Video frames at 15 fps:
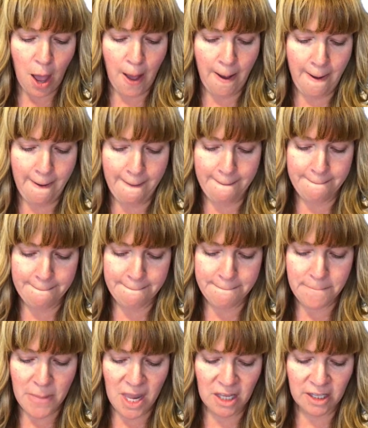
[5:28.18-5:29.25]

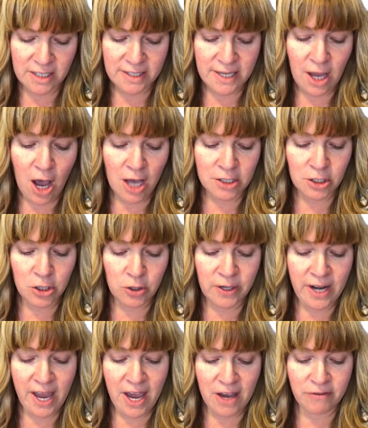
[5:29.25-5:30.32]
Um, let's see, also you
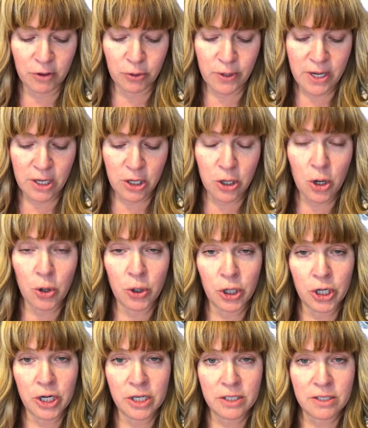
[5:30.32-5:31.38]
can have Greek
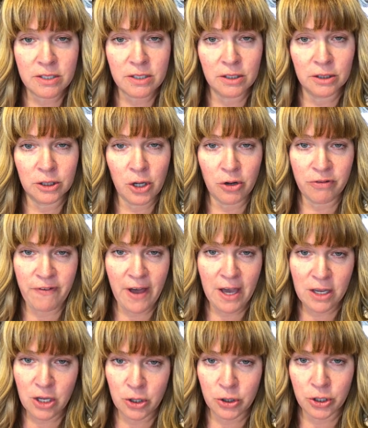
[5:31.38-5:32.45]
yogurts, low
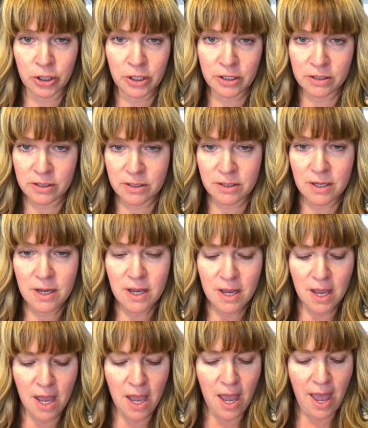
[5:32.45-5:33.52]
fat yogurts.
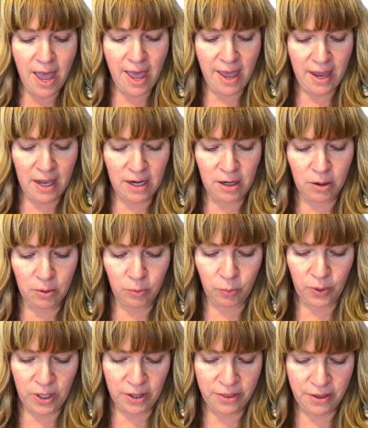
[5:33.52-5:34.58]
And
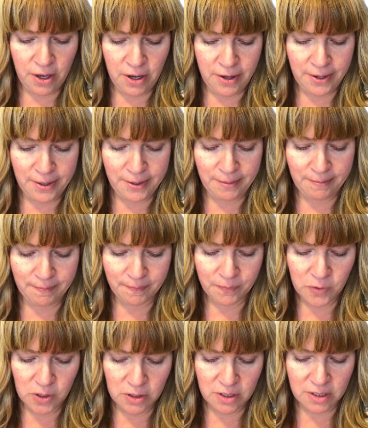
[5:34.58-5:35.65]
with, um,
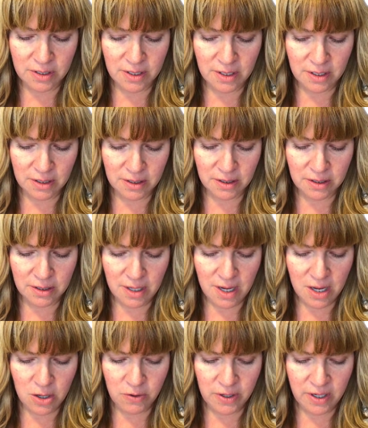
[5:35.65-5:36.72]
let's see, does it
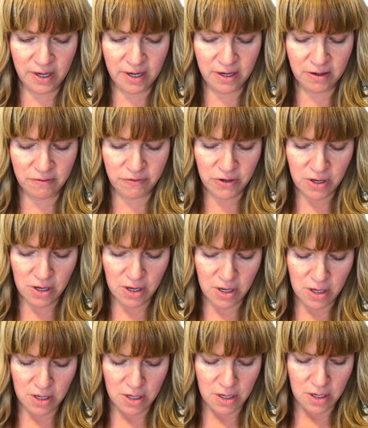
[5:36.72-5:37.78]
say you can have?
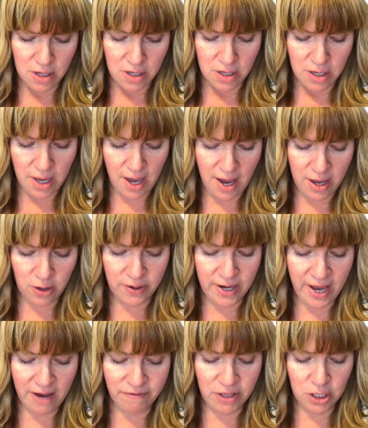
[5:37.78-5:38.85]
Yeah, you can
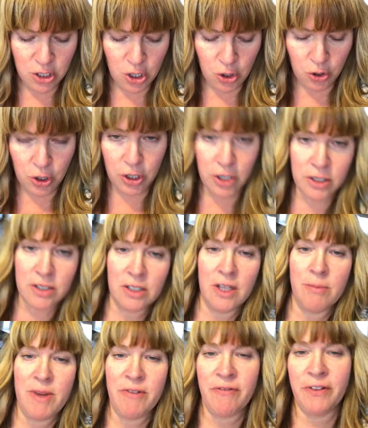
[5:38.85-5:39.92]
have the yogurt. So
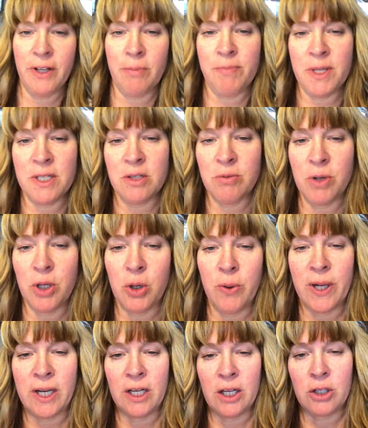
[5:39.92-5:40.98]
let me flip this real
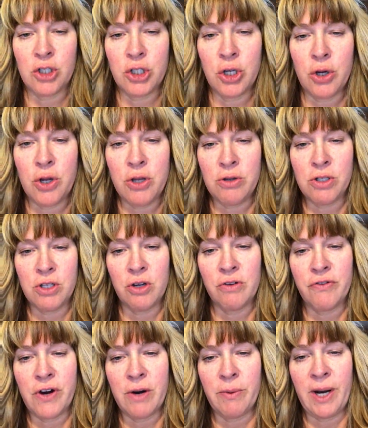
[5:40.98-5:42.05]
quick and I'll show you so
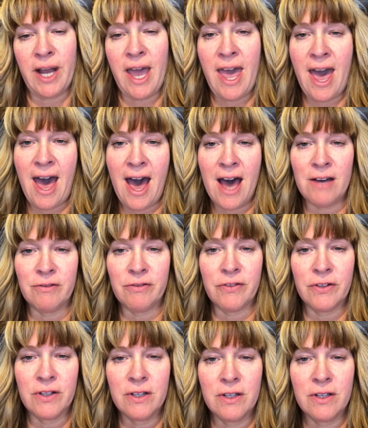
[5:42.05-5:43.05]
far what I have.